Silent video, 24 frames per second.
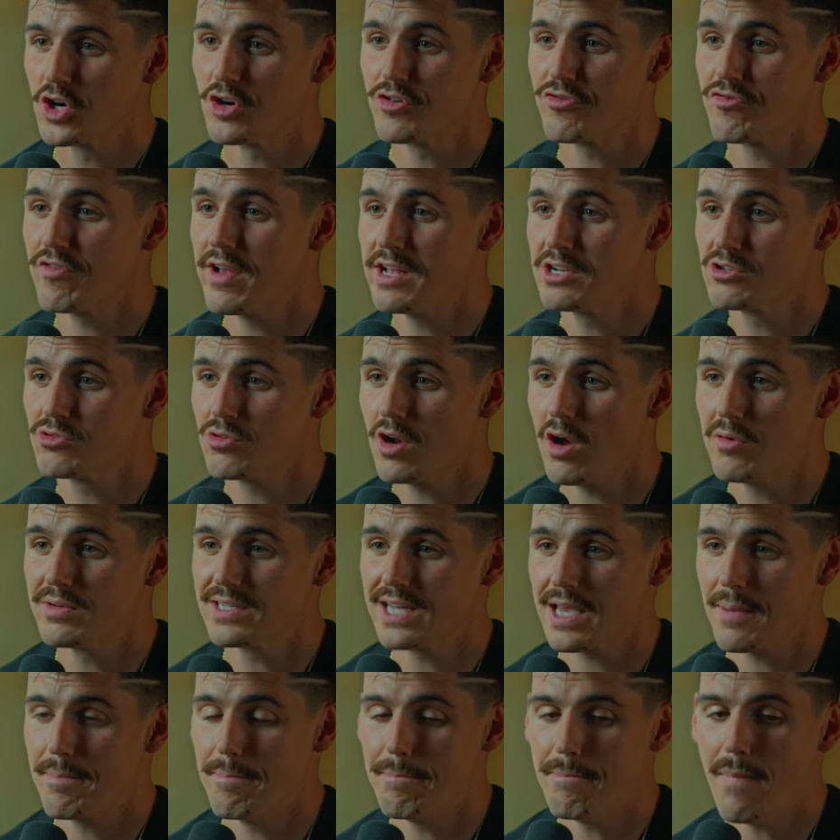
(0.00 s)
her friends would always
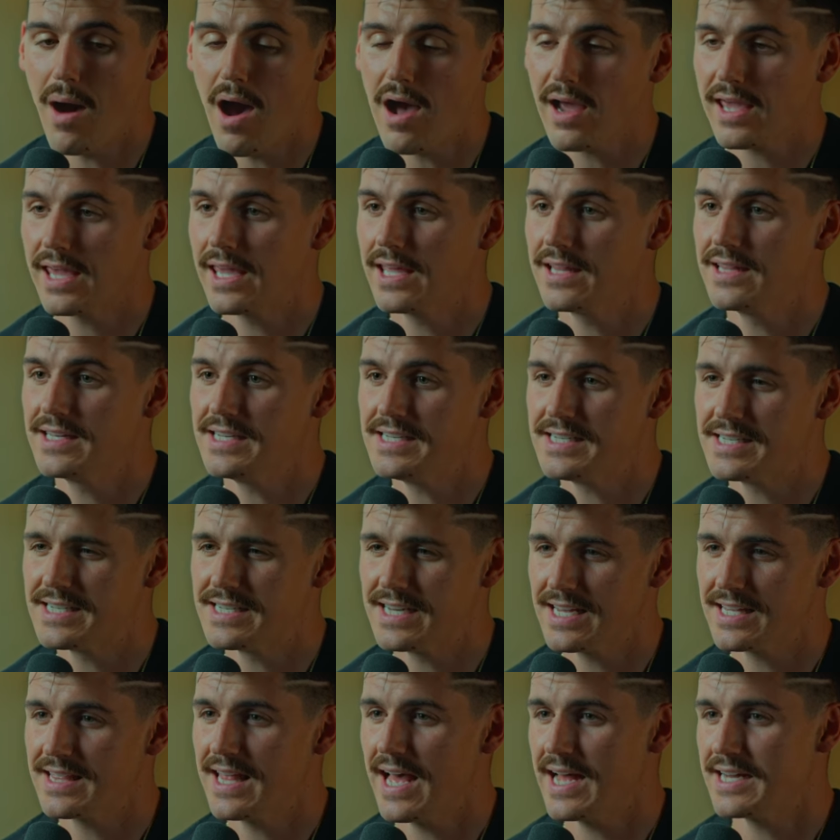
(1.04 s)
like mockingly
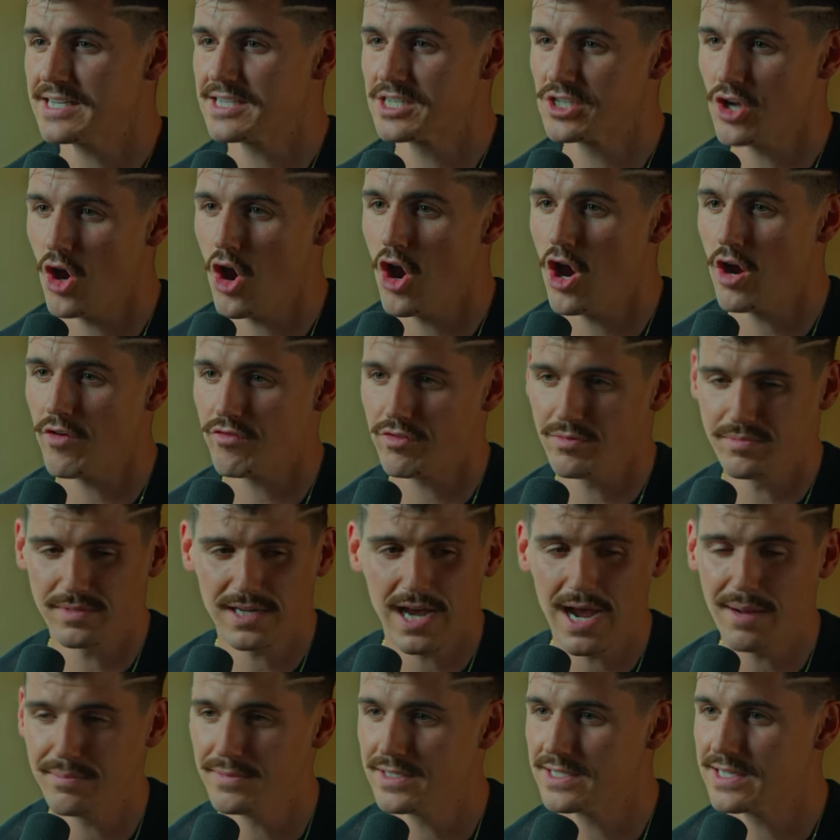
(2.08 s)
sing that song from
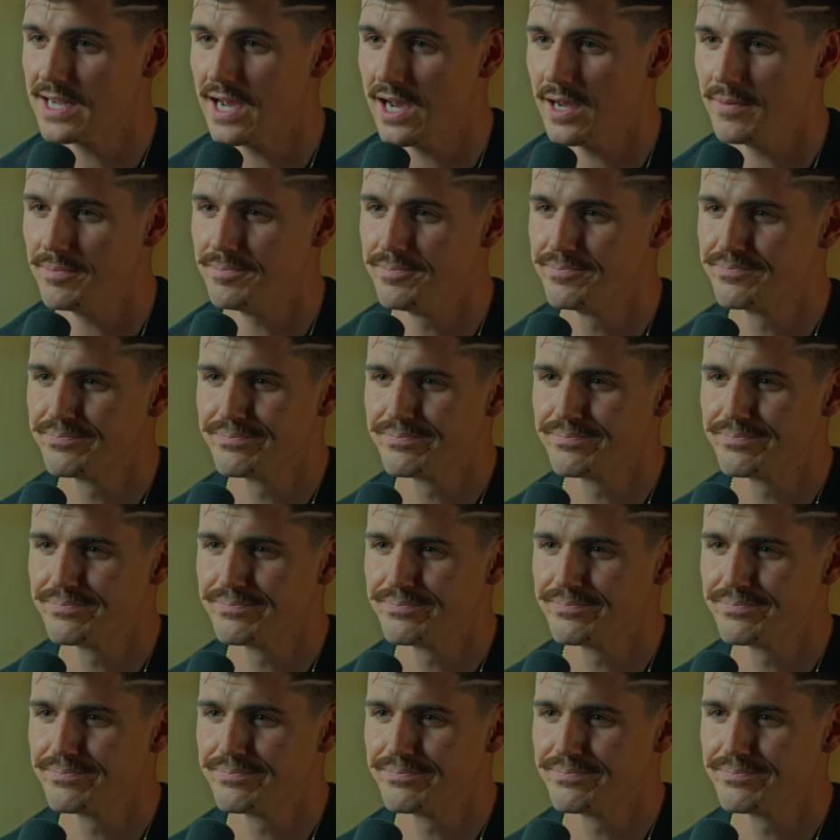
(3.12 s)
time to time.